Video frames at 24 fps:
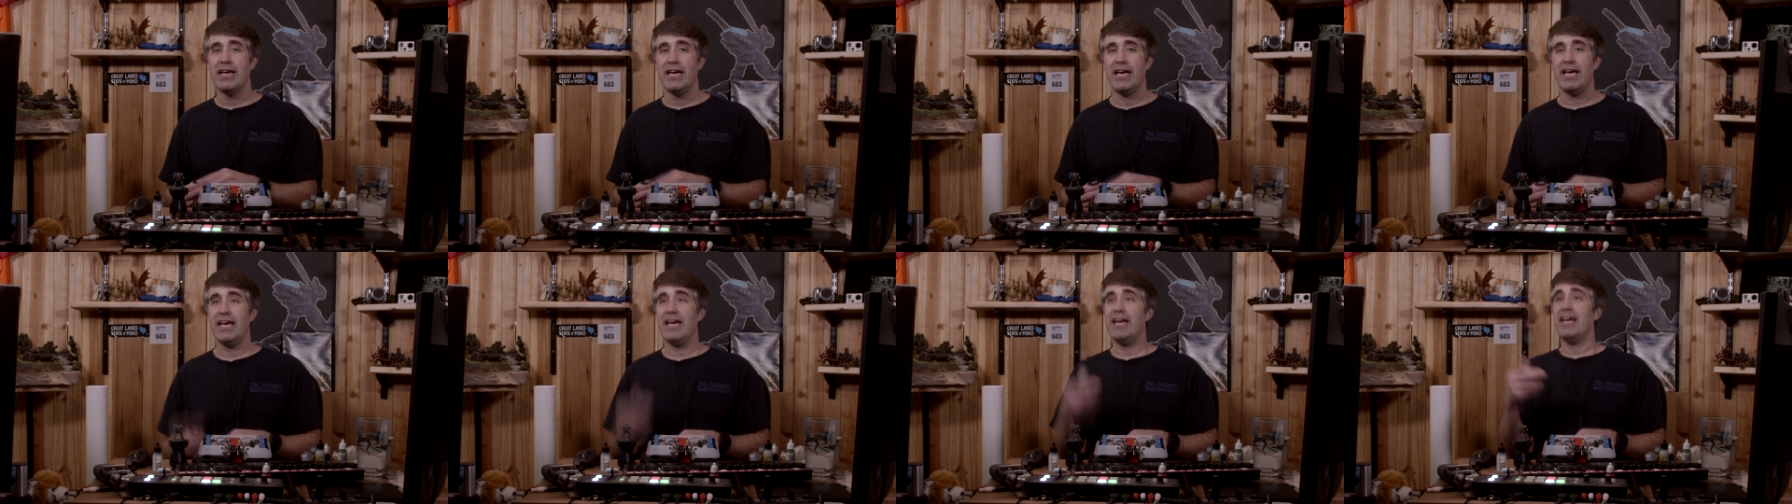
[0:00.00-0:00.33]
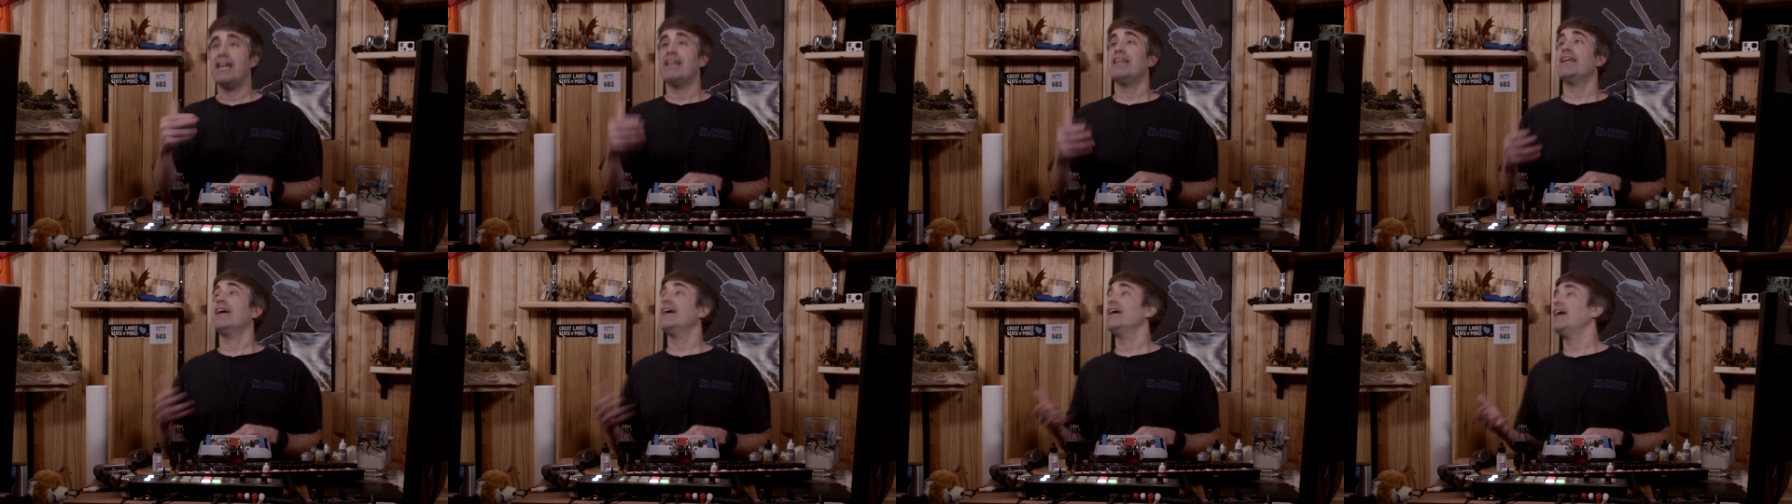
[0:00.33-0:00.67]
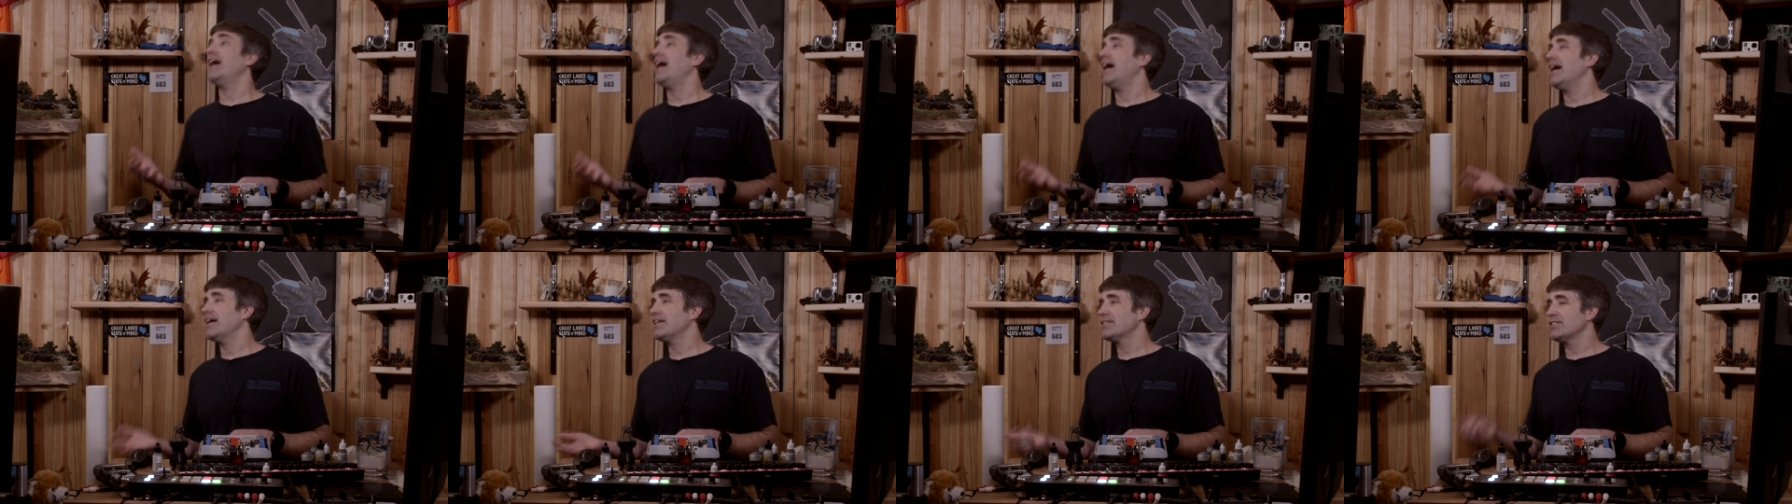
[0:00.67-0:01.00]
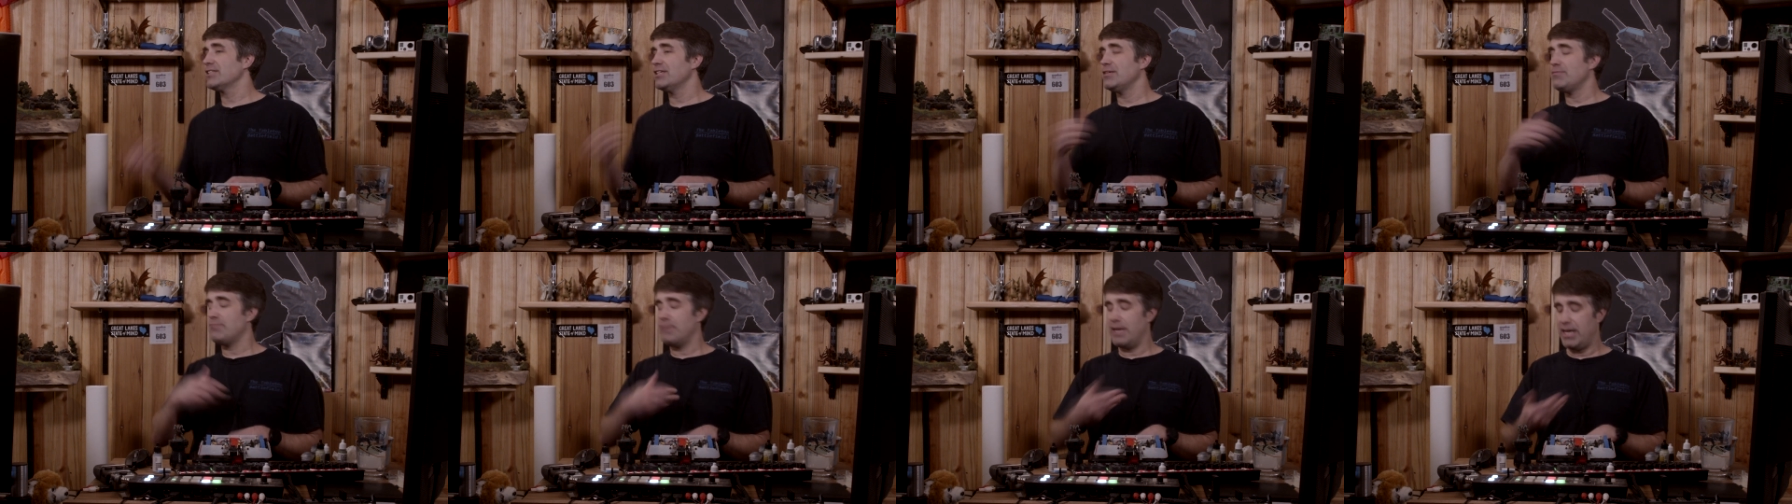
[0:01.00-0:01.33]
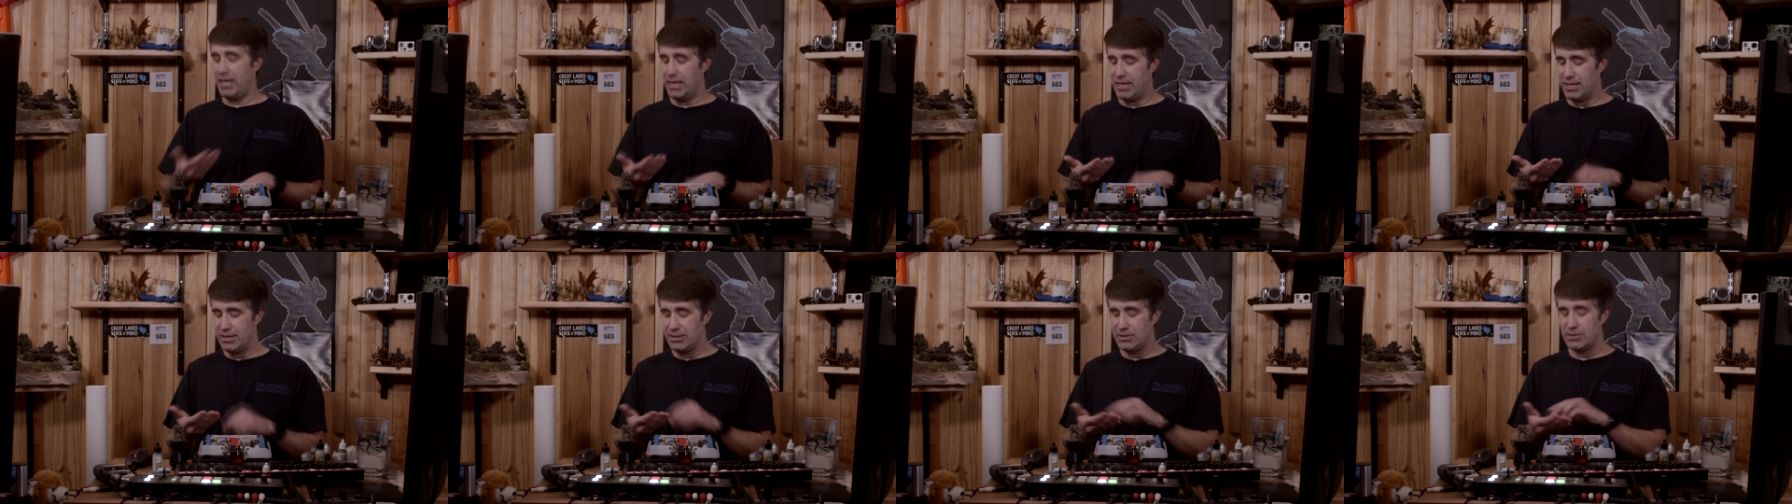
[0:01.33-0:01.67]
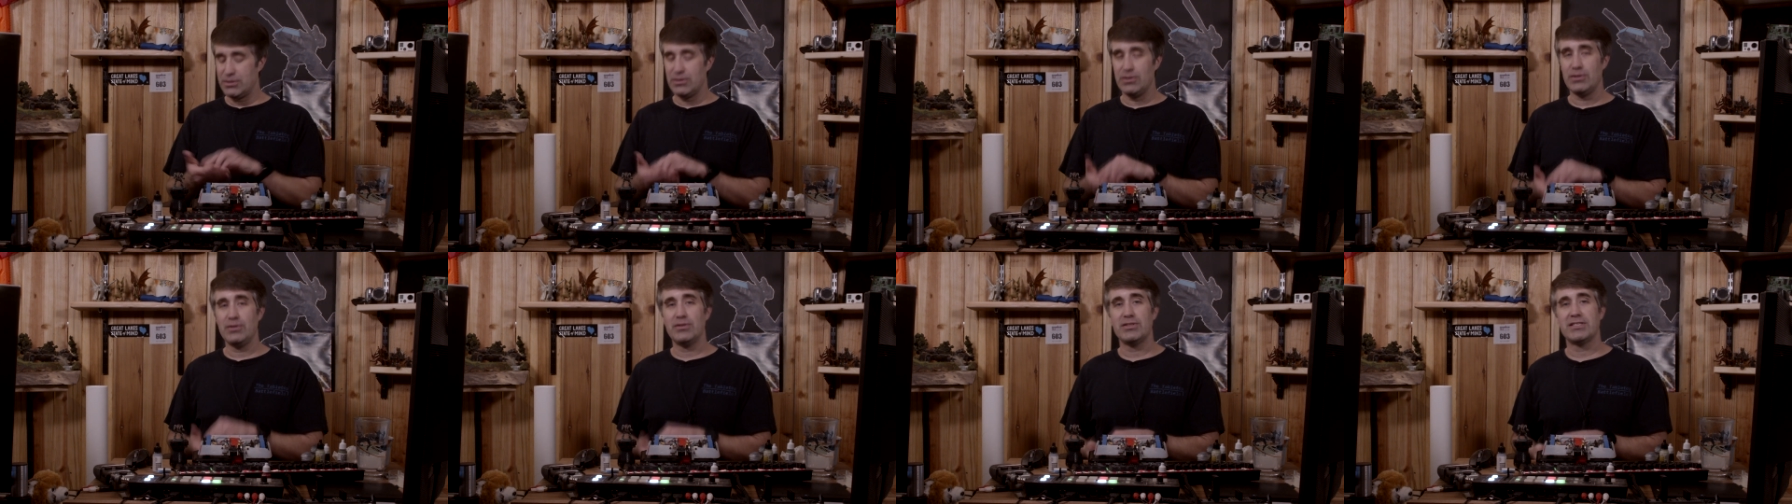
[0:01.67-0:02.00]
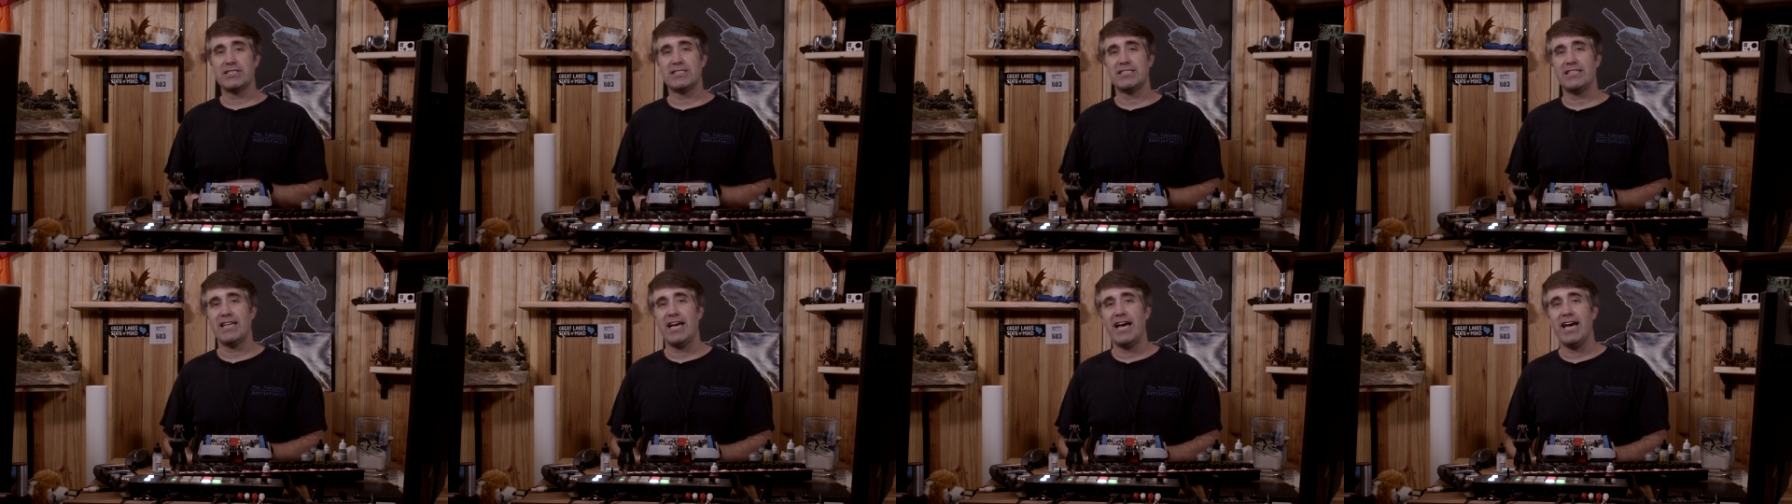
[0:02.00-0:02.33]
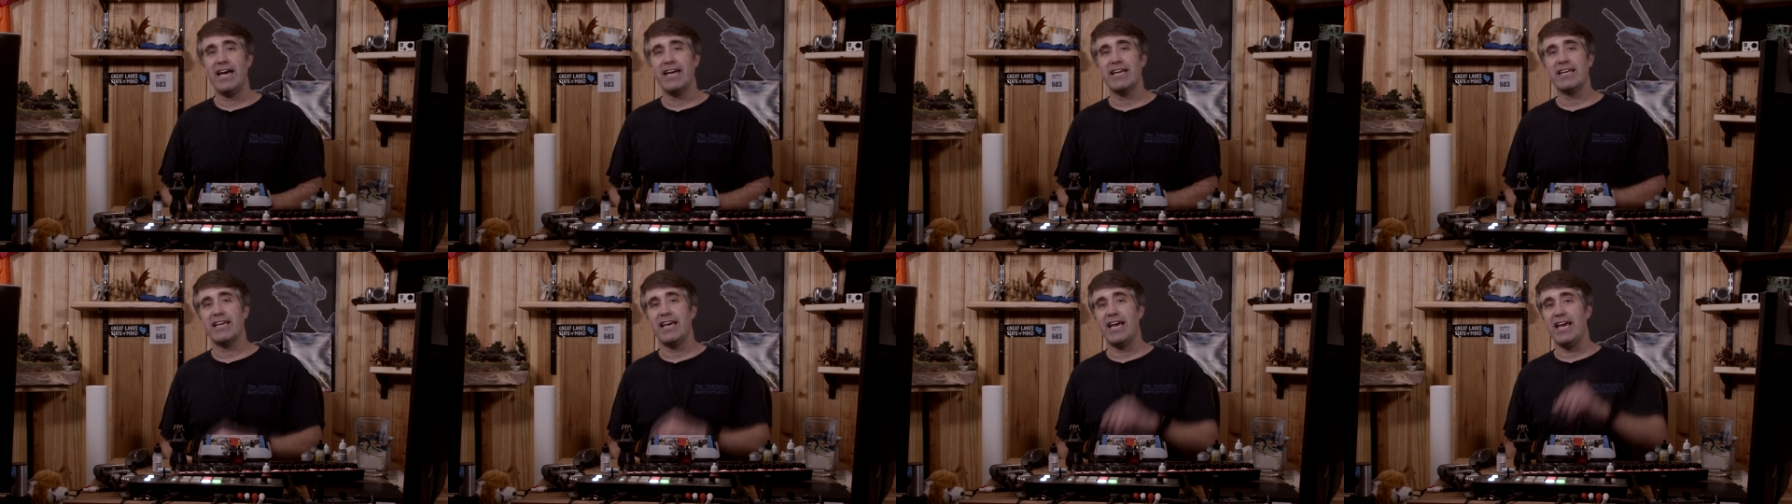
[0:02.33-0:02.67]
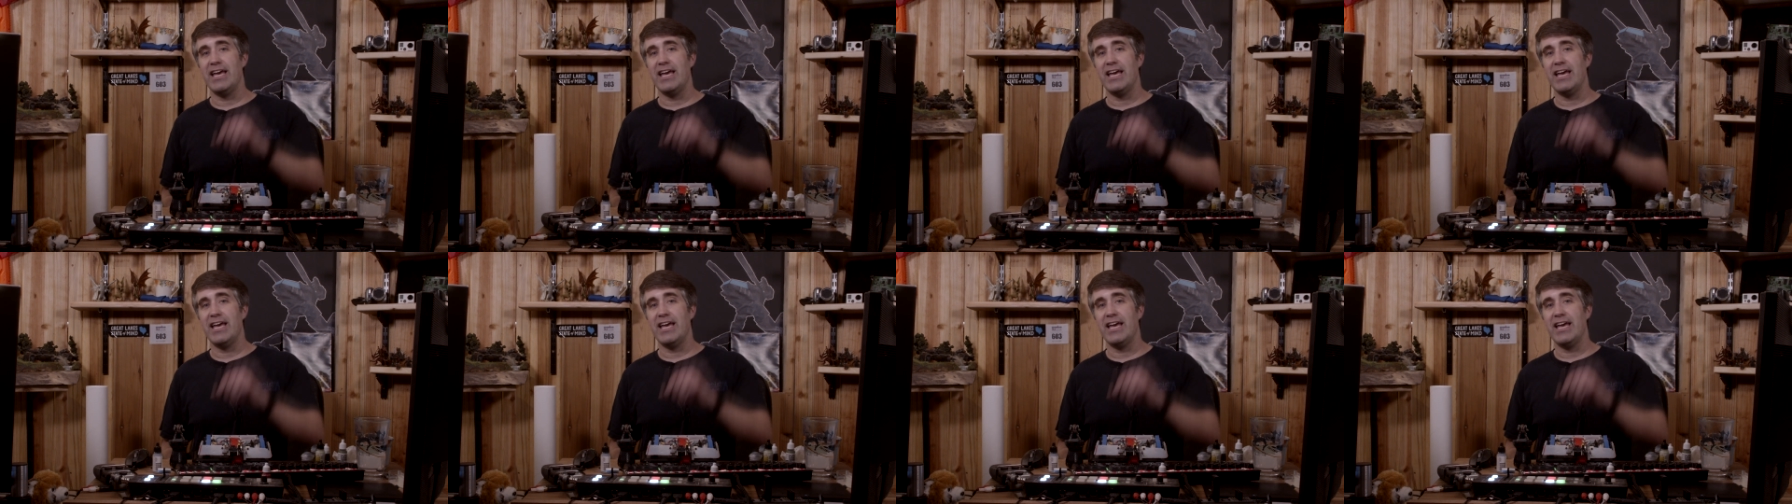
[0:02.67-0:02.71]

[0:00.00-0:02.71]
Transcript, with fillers: and I actually managed to snag